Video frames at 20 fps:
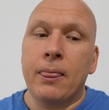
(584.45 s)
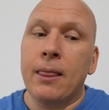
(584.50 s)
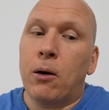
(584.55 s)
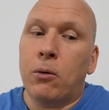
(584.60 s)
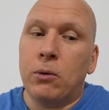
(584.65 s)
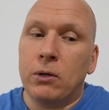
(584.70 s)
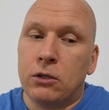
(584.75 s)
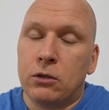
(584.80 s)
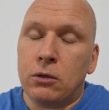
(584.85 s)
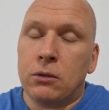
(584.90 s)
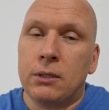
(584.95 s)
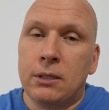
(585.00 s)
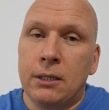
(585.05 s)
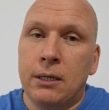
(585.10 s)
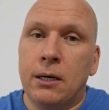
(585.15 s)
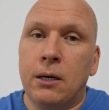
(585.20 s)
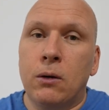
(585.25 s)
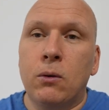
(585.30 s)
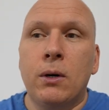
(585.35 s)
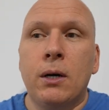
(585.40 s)
Now we don't
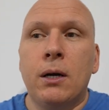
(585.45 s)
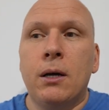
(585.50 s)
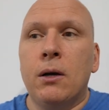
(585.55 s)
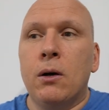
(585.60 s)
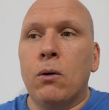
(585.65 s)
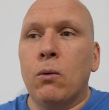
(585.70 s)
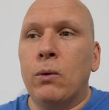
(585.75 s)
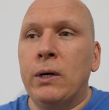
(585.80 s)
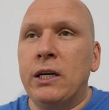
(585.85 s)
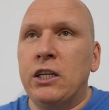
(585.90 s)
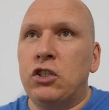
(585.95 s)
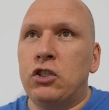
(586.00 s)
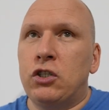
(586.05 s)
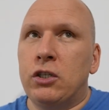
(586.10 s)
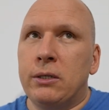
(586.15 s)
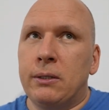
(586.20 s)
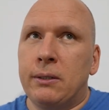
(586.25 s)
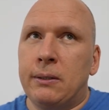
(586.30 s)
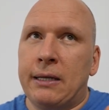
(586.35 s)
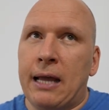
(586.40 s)
know
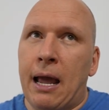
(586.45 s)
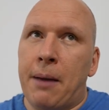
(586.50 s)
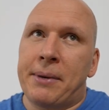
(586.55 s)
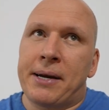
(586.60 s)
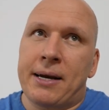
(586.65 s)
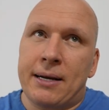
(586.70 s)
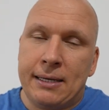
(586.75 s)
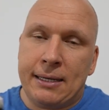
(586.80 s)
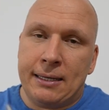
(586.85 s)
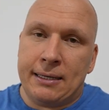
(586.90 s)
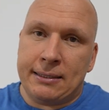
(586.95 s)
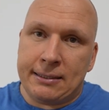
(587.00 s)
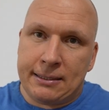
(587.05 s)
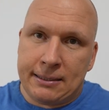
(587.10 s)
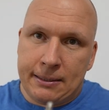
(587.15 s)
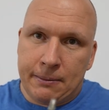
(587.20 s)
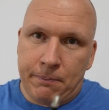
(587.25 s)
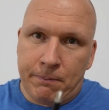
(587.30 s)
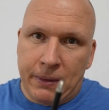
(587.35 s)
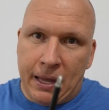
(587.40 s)
which camera
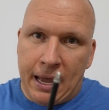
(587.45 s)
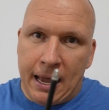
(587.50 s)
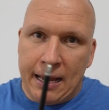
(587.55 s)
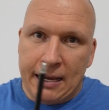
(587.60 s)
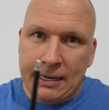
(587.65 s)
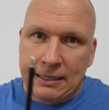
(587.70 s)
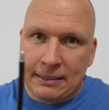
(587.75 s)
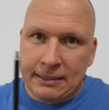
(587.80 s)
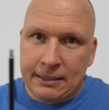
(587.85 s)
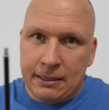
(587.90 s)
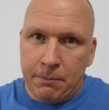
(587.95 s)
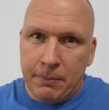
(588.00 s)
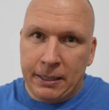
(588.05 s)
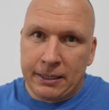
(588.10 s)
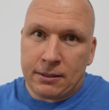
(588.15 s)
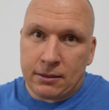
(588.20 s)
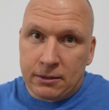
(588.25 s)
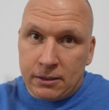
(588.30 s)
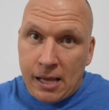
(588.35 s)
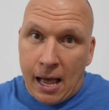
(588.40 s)
lens has
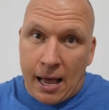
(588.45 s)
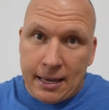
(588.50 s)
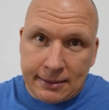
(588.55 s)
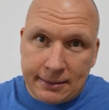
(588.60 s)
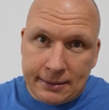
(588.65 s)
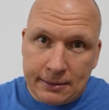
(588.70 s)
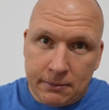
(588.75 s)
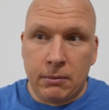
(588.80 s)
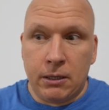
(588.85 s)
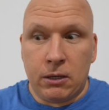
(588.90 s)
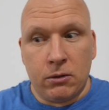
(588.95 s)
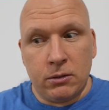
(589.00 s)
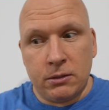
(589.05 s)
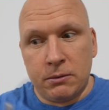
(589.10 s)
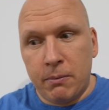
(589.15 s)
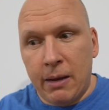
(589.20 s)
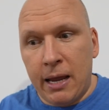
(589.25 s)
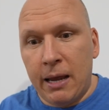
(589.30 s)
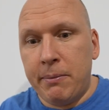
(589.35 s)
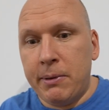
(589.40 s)
better glass, because
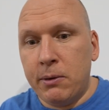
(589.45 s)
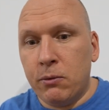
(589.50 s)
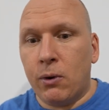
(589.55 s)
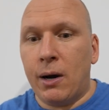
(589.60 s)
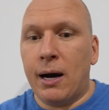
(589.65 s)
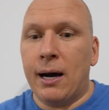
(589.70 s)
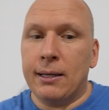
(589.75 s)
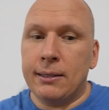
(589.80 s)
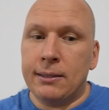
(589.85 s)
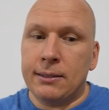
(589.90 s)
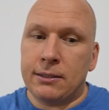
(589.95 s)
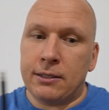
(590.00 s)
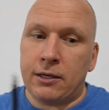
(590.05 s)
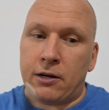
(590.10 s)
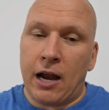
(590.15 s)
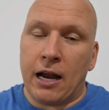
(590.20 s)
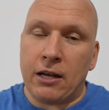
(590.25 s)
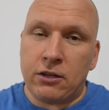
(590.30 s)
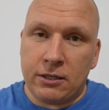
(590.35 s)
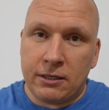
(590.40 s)
maybe one
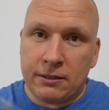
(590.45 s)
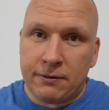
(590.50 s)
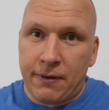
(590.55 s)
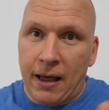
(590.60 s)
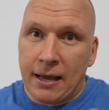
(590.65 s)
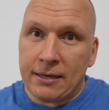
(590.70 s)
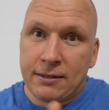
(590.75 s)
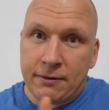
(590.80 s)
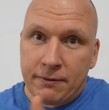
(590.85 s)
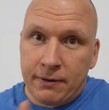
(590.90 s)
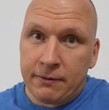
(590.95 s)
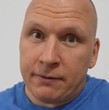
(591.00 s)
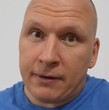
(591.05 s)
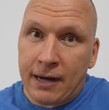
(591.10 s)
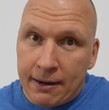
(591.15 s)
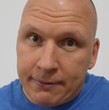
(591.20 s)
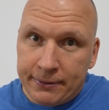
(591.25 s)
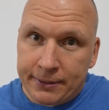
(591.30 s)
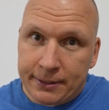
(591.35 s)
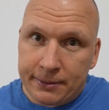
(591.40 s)
scratches faster than the
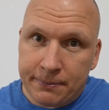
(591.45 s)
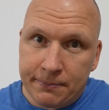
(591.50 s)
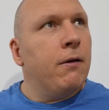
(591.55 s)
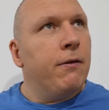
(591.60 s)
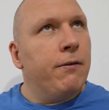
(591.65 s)
other.